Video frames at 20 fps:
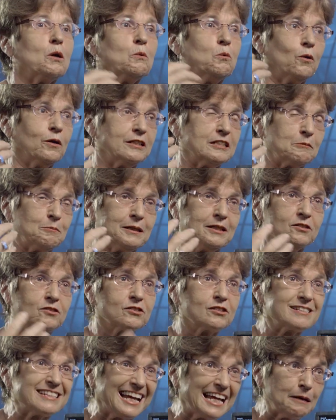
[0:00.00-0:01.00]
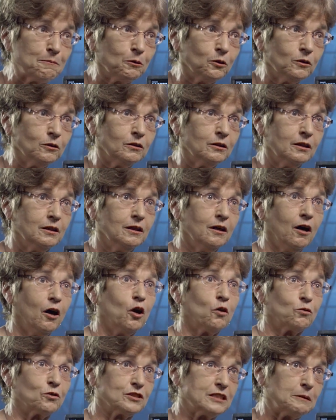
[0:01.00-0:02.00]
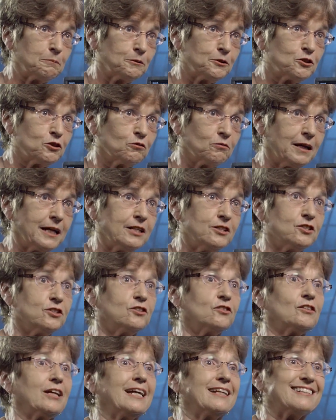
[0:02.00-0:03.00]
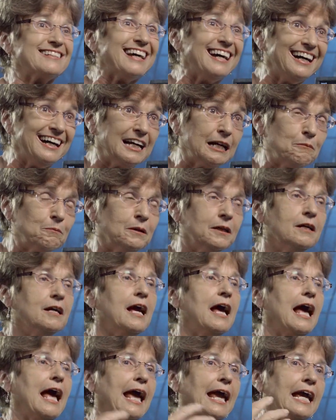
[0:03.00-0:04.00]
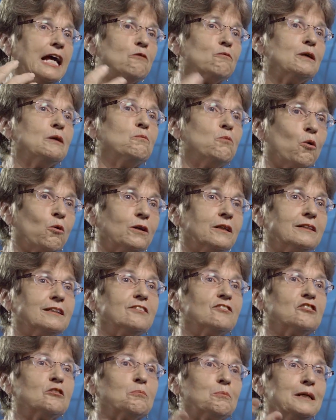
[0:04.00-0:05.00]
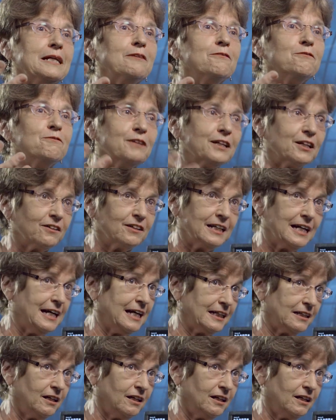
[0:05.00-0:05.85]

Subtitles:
We wanted it to be stable over temperature ranges and time. And we wanted it to be very high